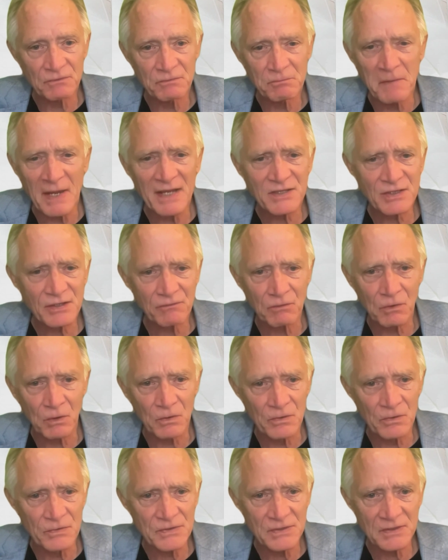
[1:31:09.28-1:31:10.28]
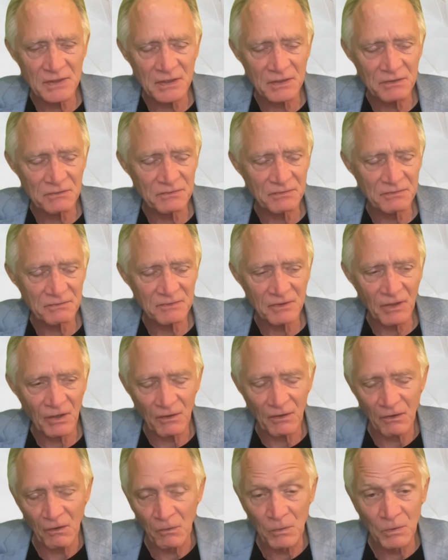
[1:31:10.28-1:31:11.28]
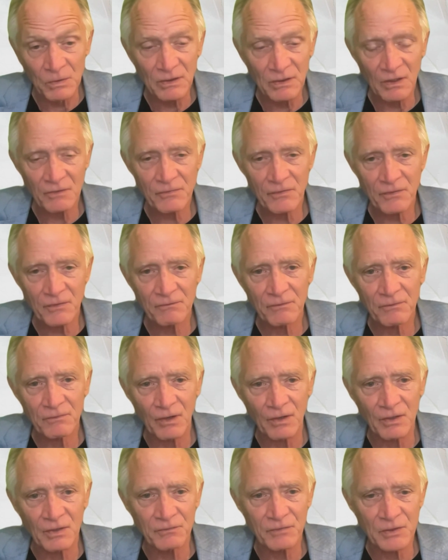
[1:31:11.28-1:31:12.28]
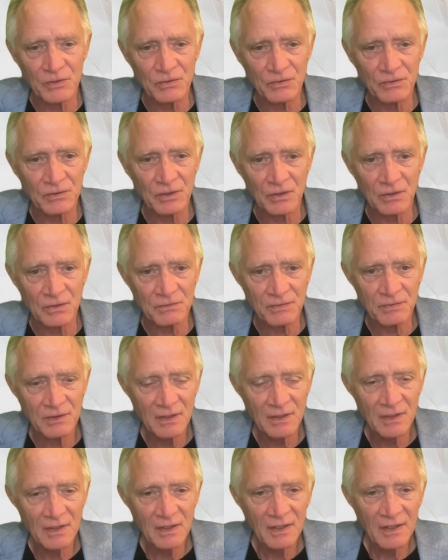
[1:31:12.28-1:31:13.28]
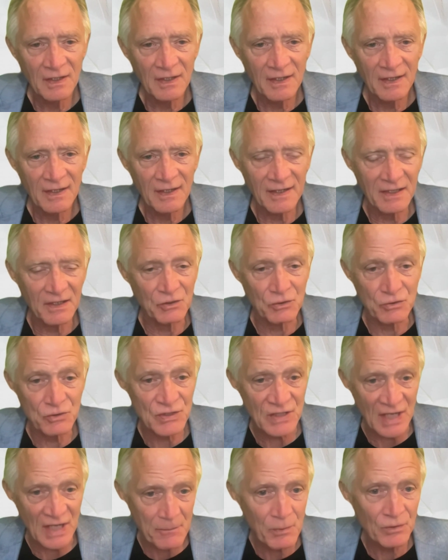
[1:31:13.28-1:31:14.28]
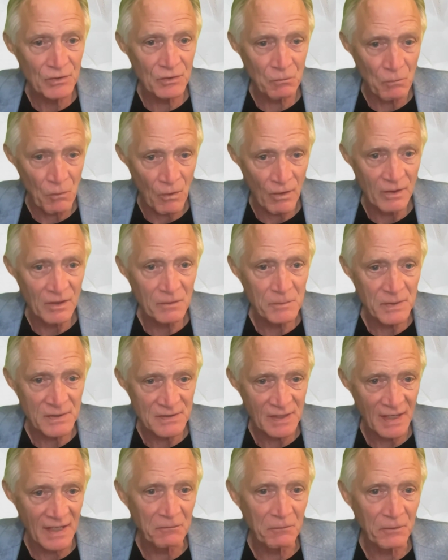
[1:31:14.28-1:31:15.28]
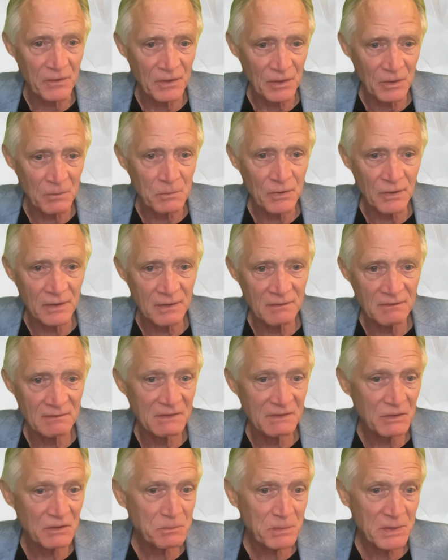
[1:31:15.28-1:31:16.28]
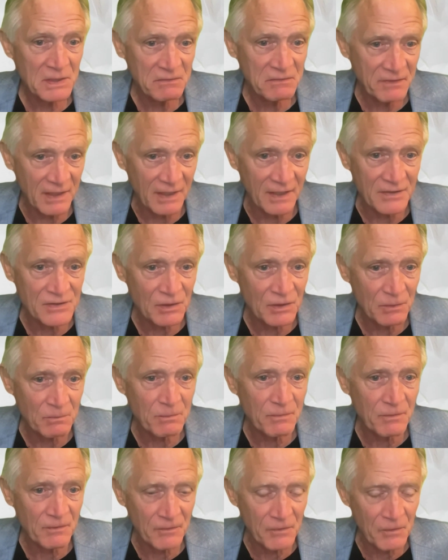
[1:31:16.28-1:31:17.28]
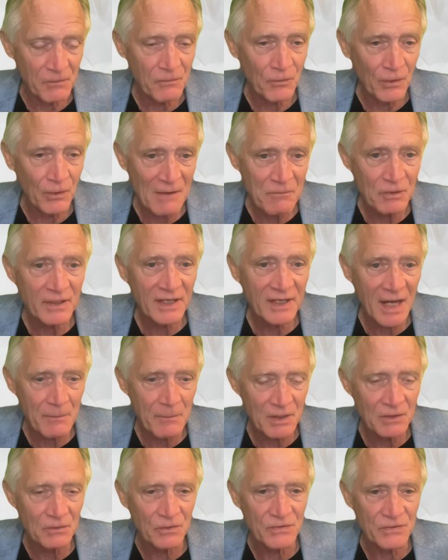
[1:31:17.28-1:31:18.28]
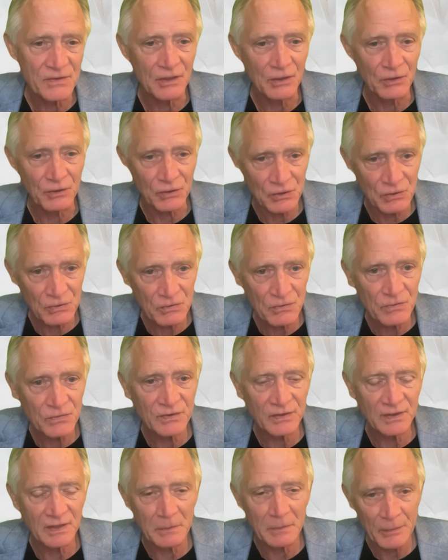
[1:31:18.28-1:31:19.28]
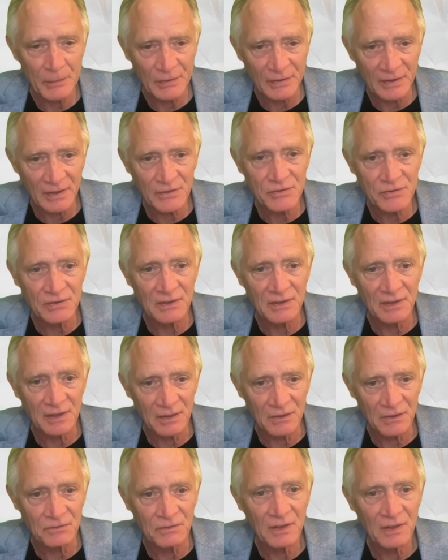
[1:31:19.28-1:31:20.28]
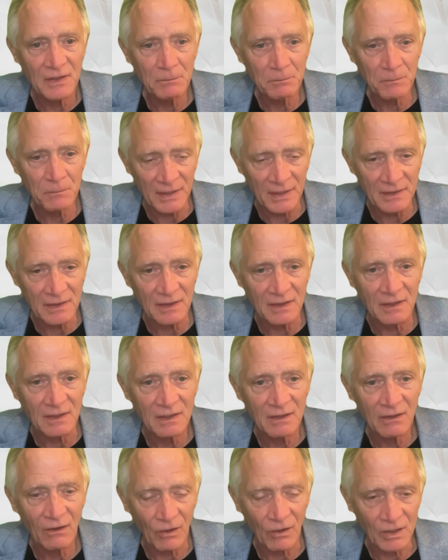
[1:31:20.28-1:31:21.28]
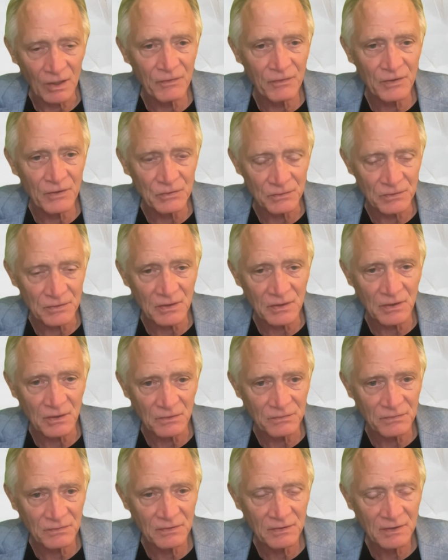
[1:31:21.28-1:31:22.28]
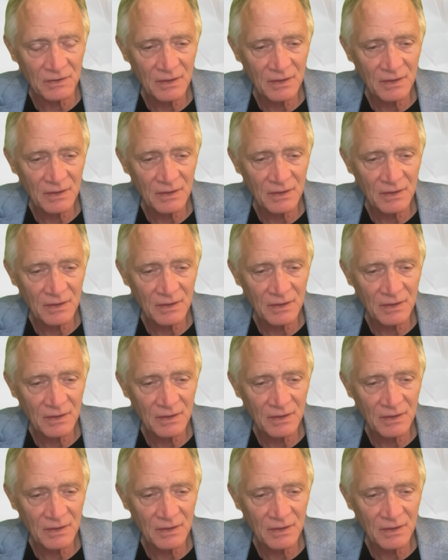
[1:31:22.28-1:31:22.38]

massive rolls of old artificial turf, and you sample the water beside where they're put, there's PFAS. They're forever chemicals that are used in the production of making artificial turf,